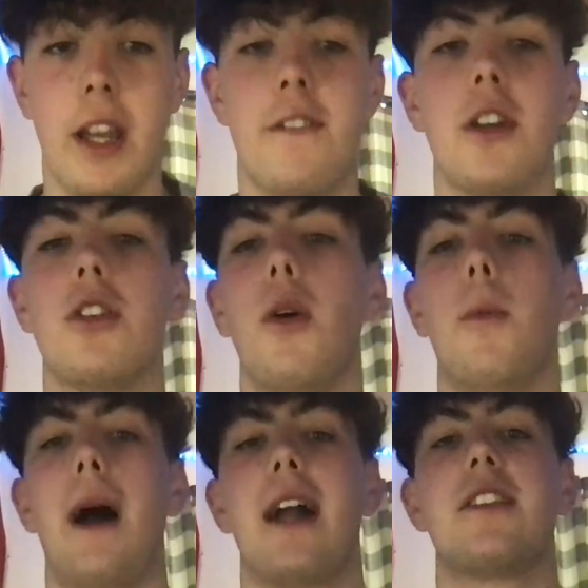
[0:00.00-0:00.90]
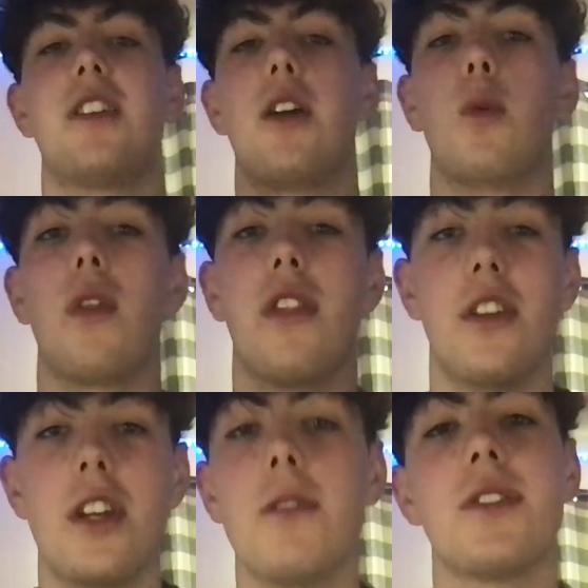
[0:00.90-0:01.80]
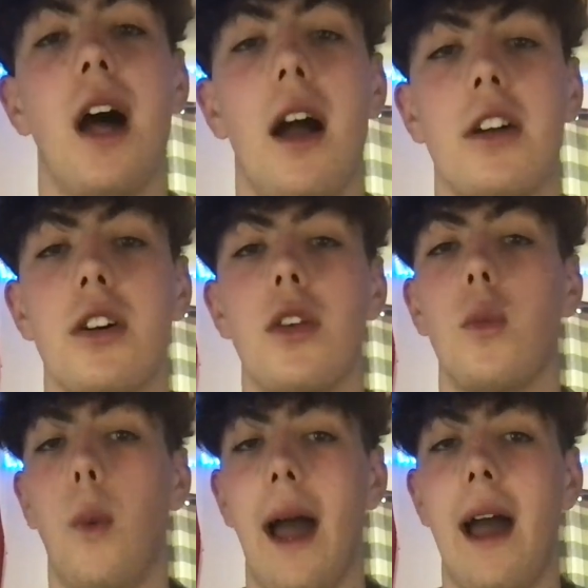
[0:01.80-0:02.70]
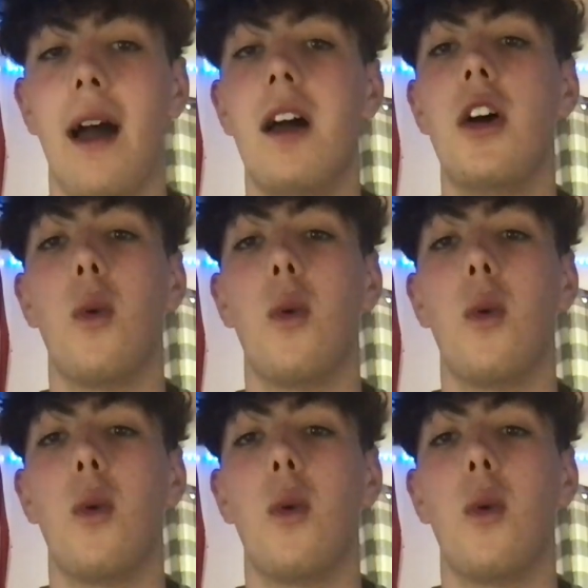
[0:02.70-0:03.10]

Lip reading: if you go back to the news article where